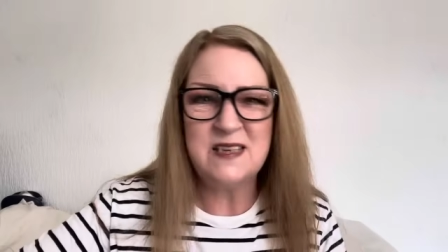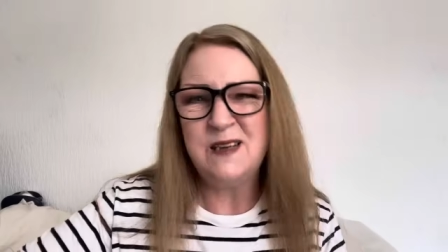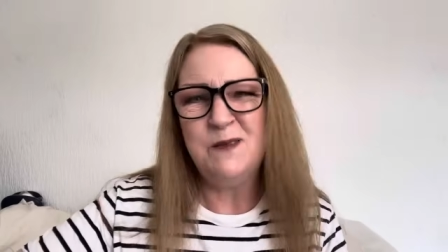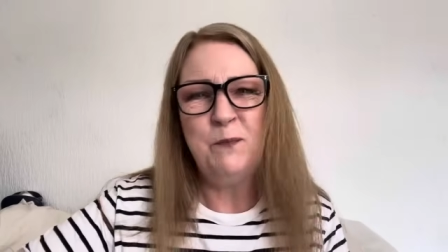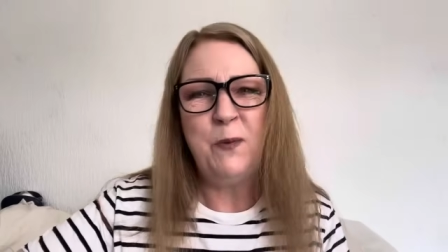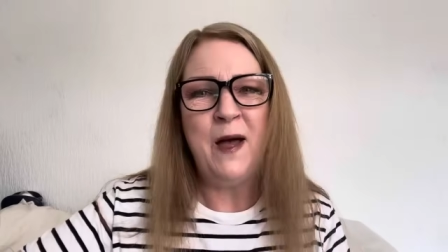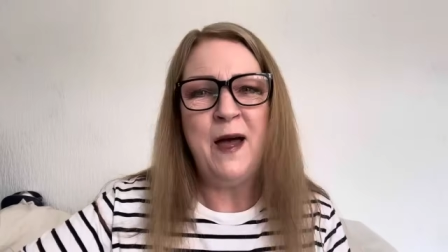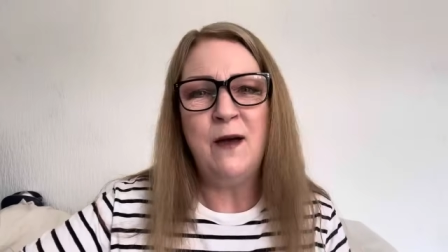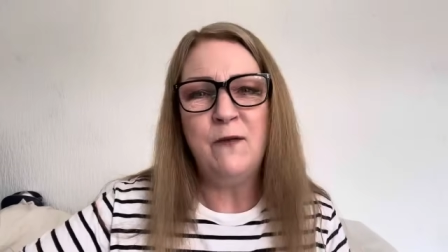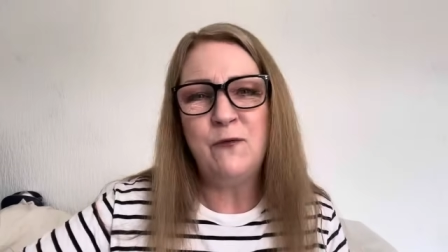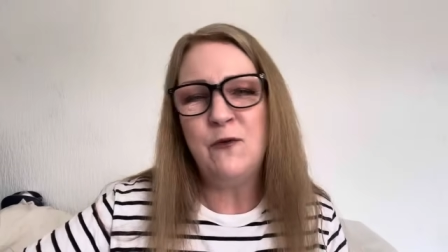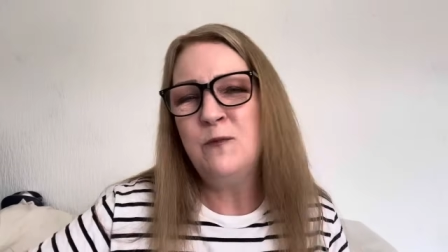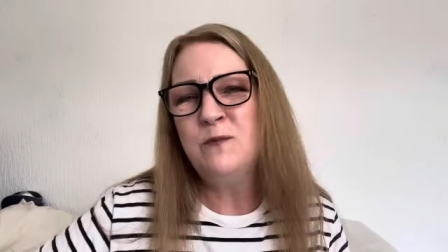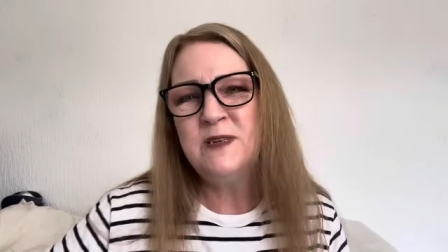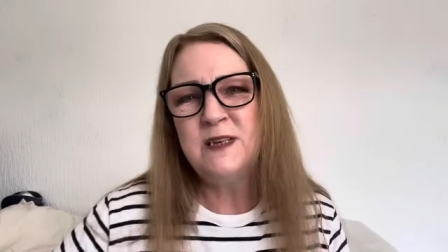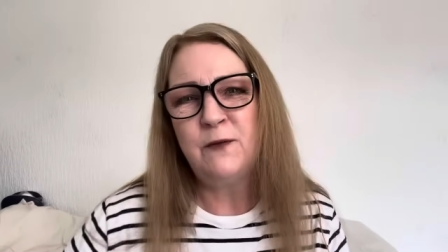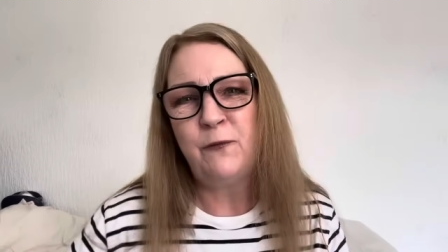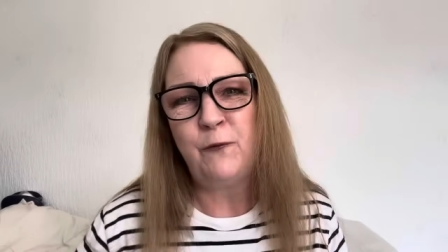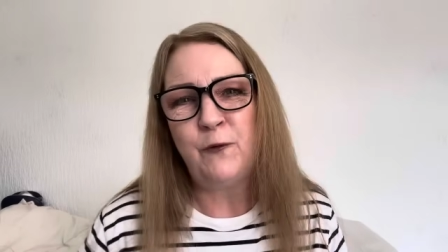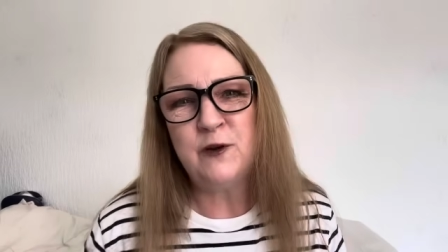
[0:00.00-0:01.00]
and apart from
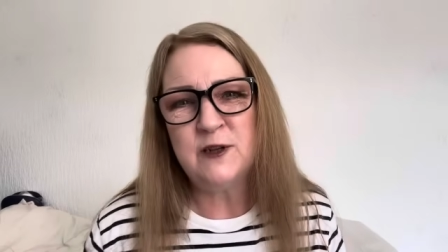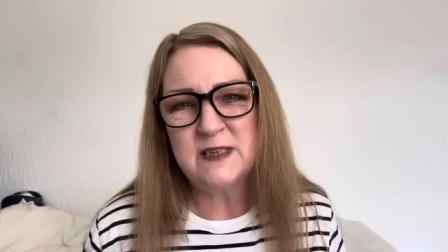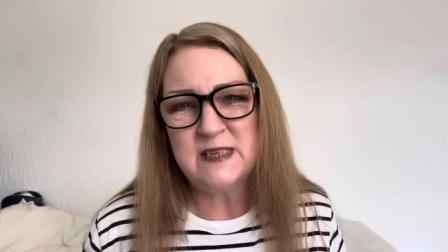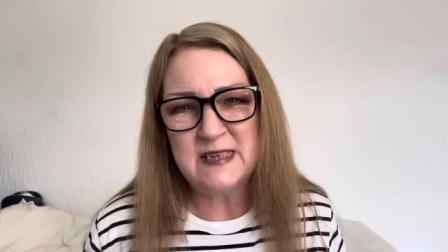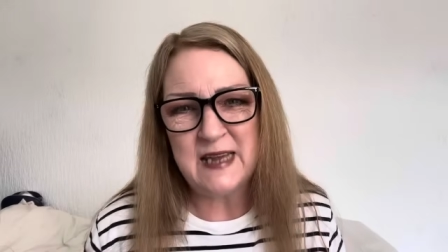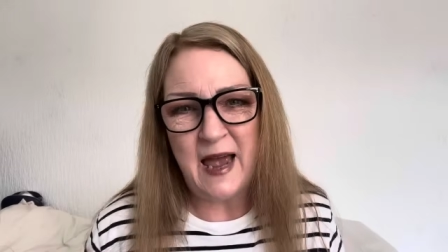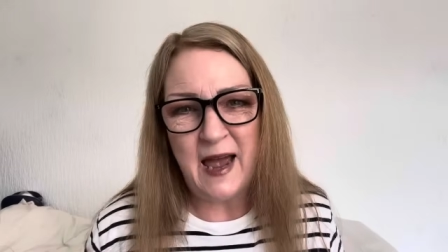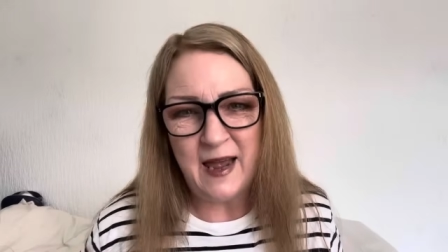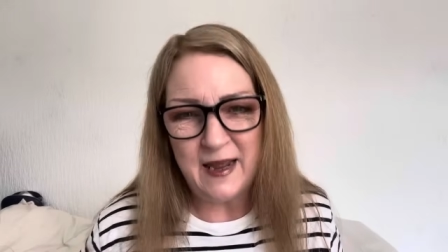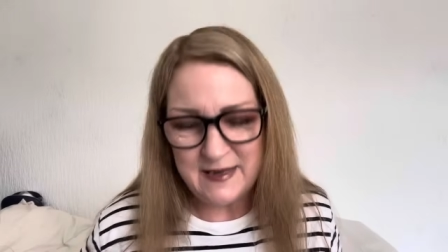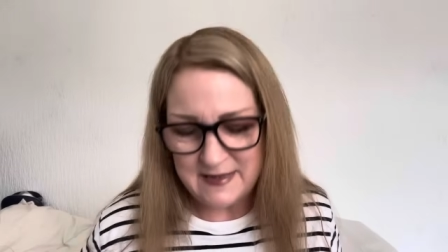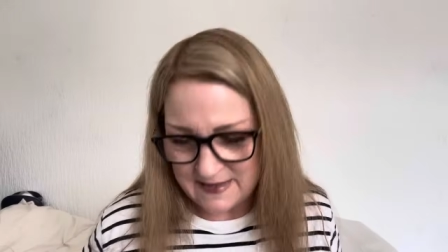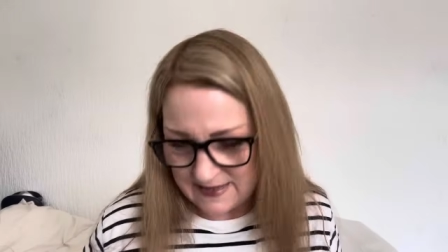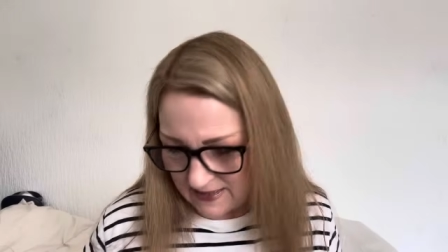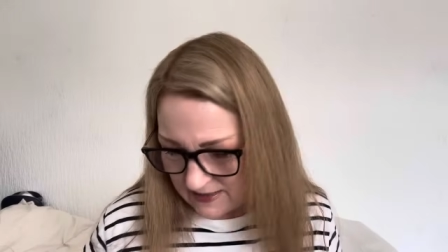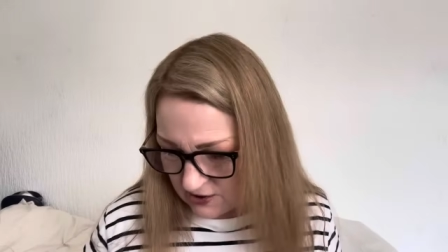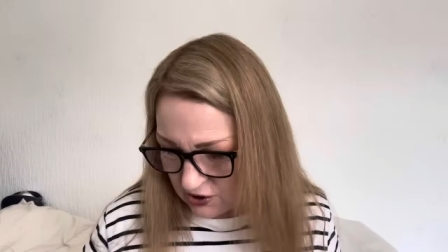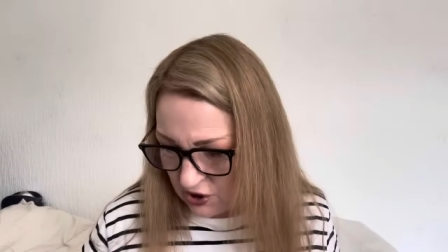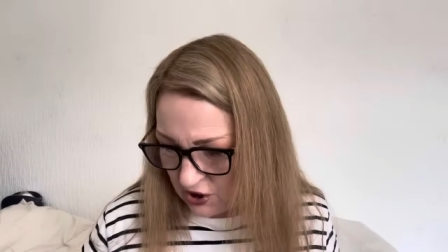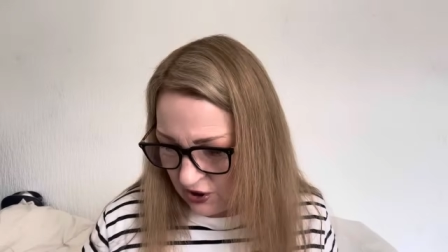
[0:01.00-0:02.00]
different
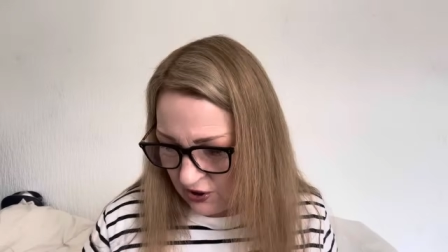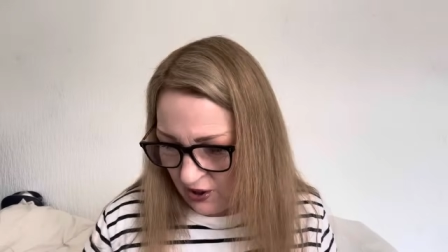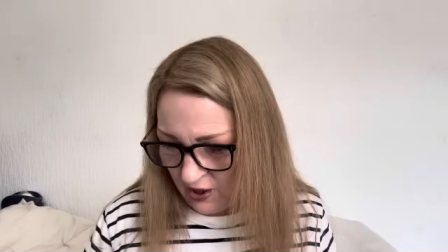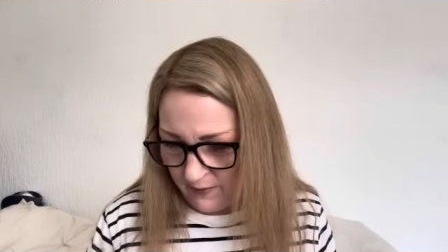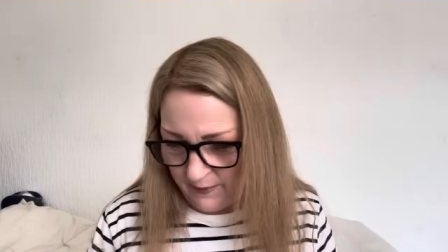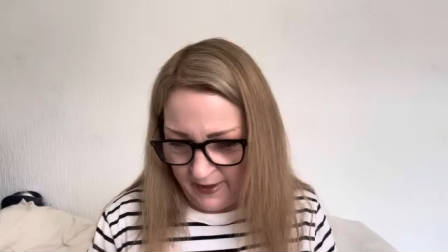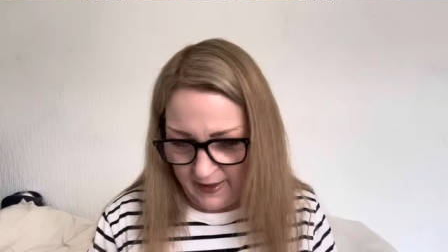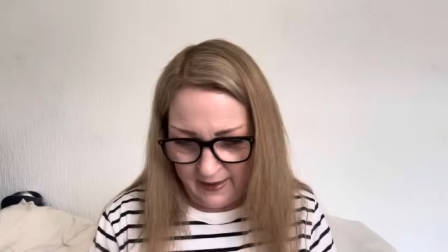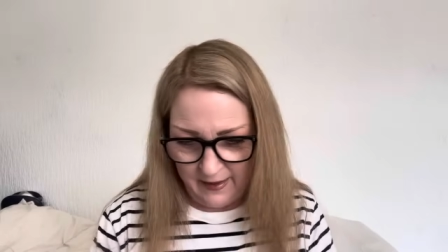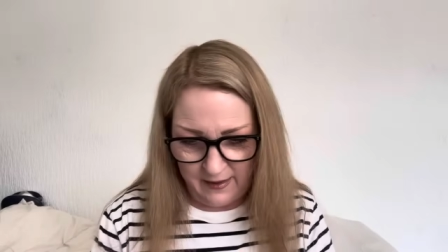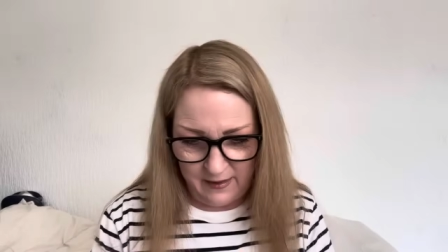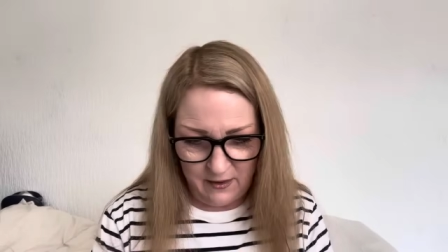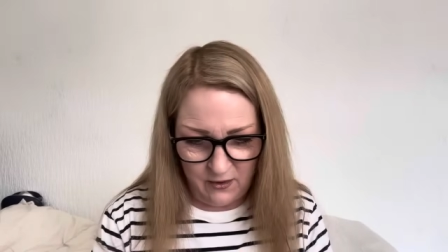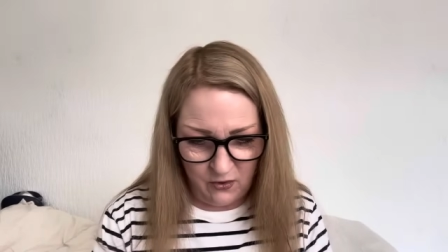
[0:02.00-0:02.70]
sizes, you know what I mean?